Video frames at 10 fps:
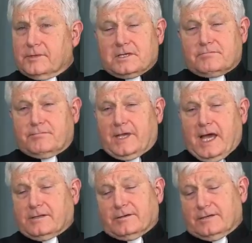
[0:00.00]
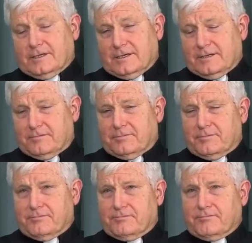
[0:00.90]
just gather
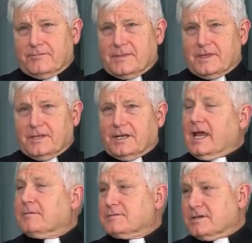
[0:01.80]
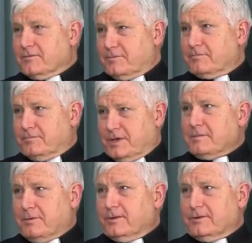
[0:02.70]
the names of
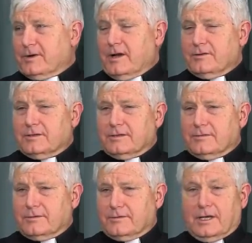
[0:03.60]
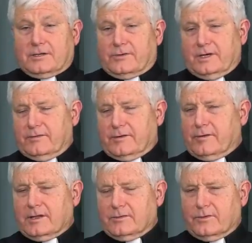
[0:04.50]
people around the country,
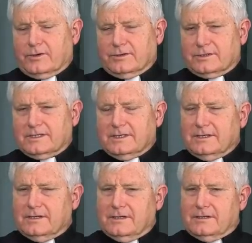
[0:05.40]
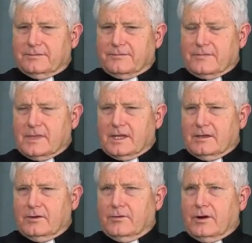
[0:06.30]
around the world,
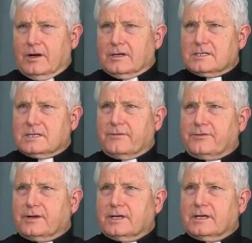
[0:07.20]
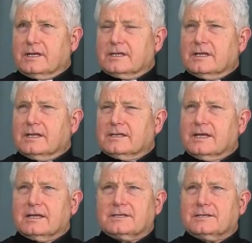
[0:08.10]
who are suffering
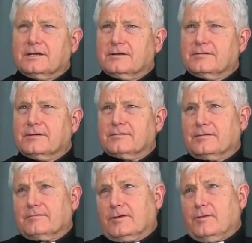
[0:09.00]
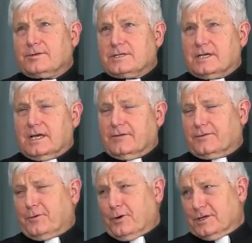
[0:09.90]
that almost a kind of
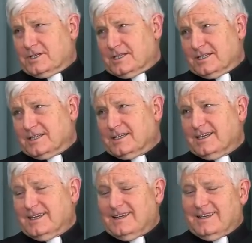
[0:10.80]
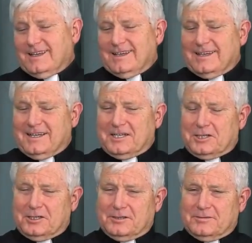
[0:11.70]
quarantine,
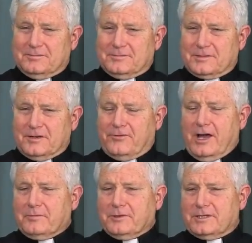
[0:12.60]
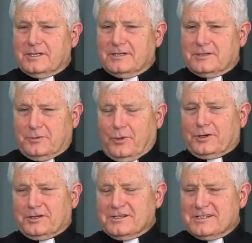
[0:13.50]
confinement to
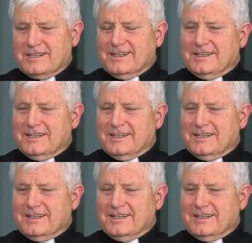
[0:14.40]
quarters